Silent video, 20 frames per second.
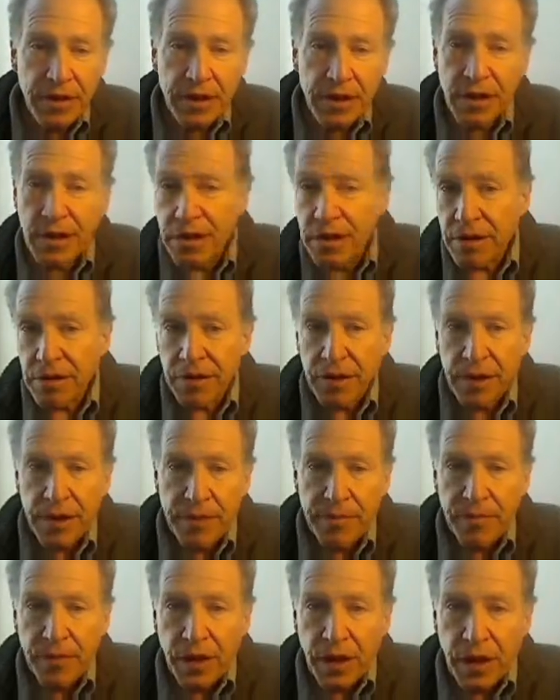No.
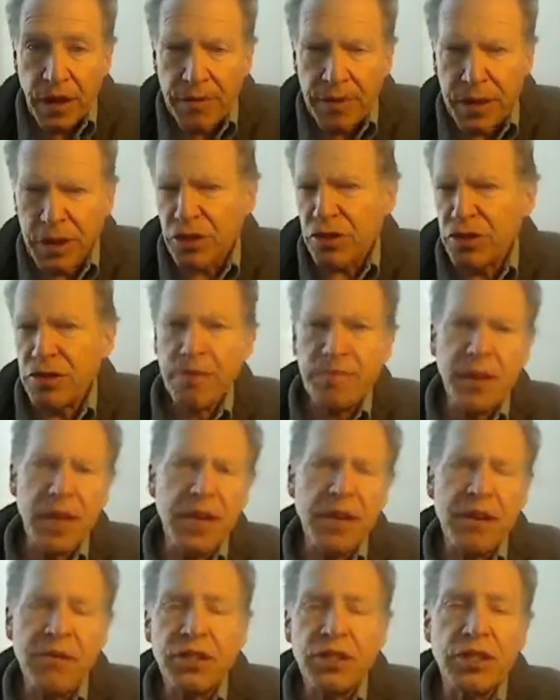I mean, sure,
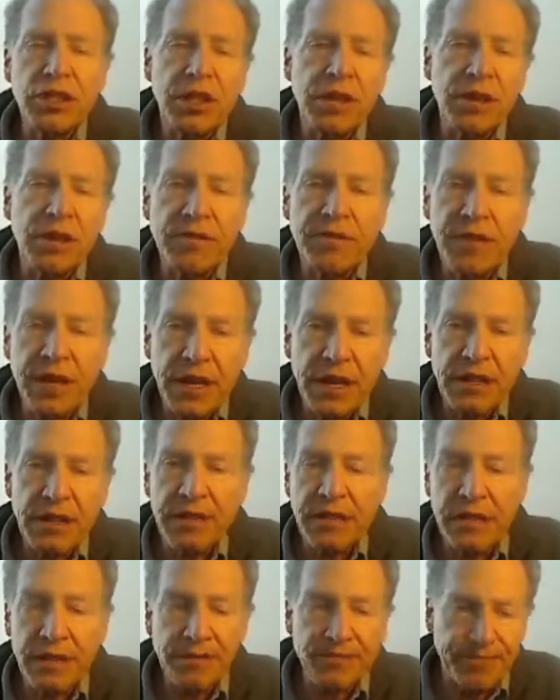many of us have
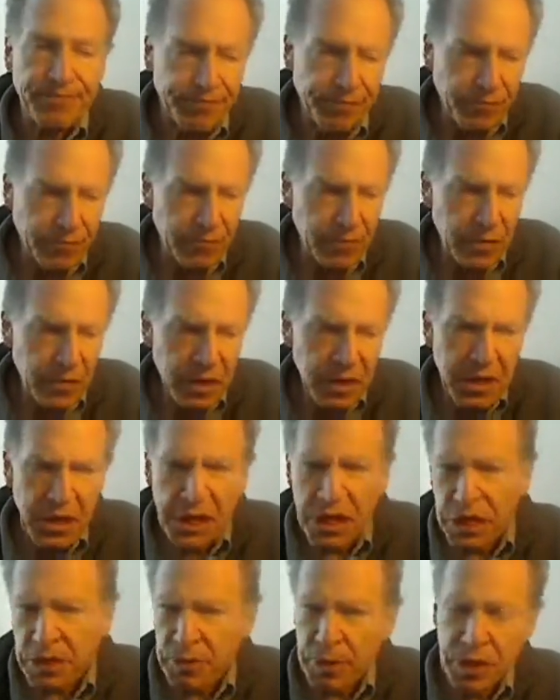had
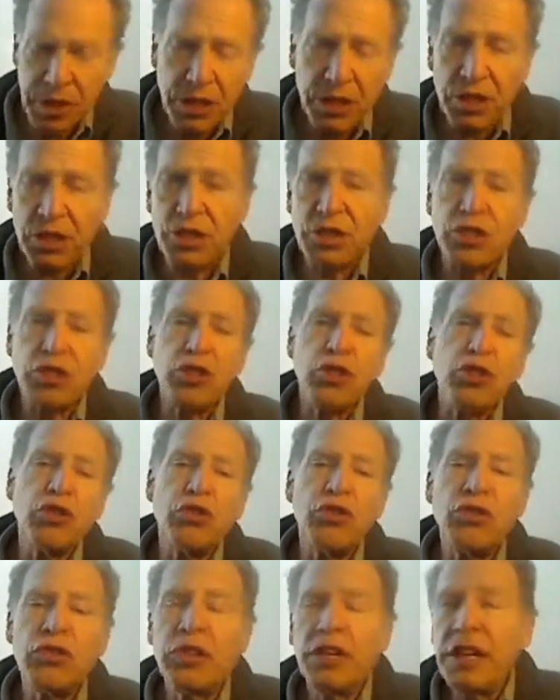experiences in
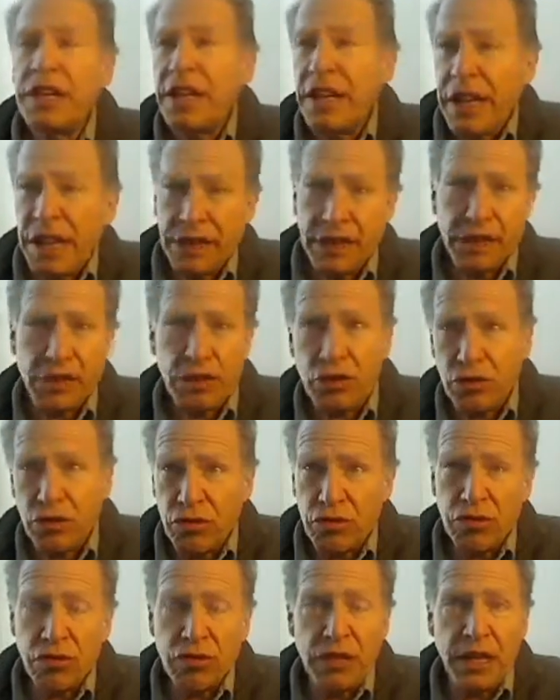school. I think
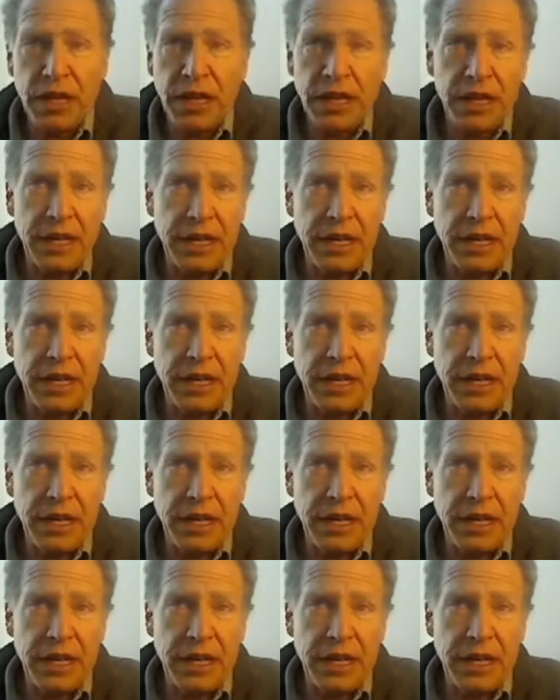school,